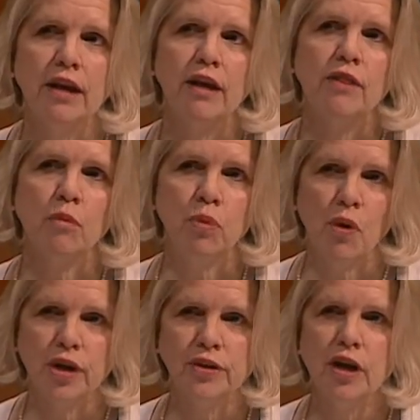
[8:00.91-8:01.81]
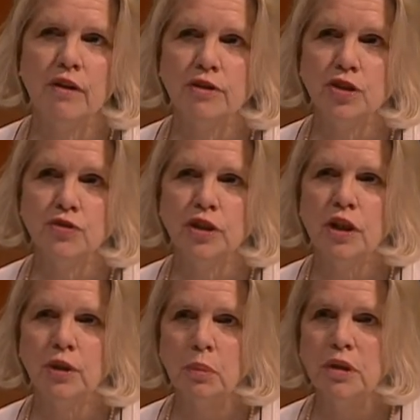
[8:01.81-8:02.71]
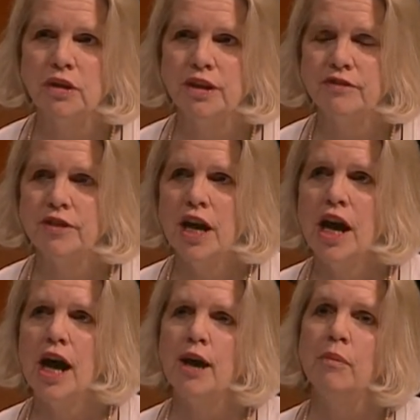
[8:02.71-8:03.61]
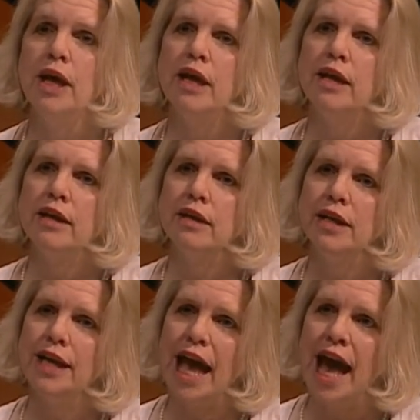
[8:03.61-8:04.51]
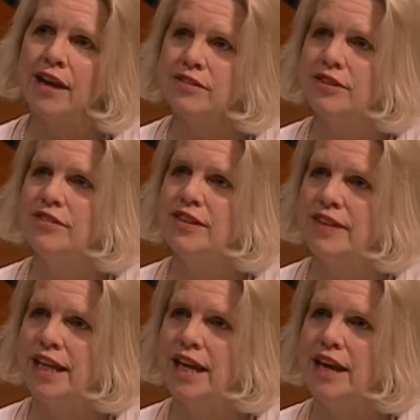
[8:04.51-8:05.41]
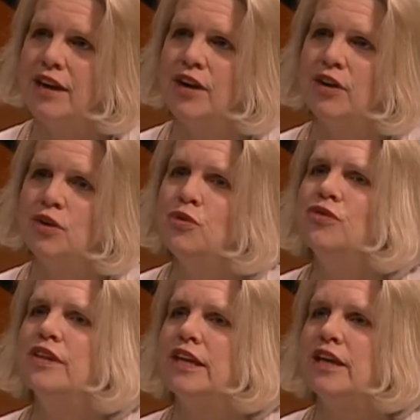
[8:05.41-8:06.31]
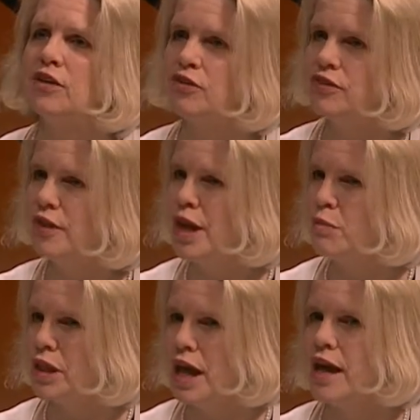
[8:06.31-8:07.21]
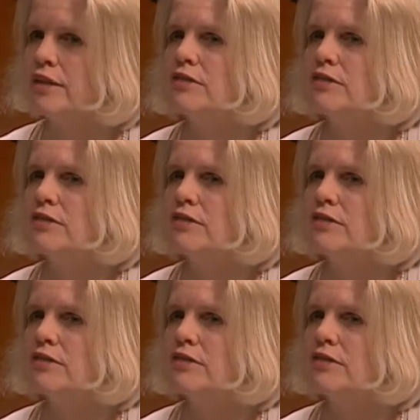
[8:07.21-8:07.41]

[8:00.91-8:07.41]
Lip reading: the broader coverage for a longer period of time, accessing the care, using the care stabilized.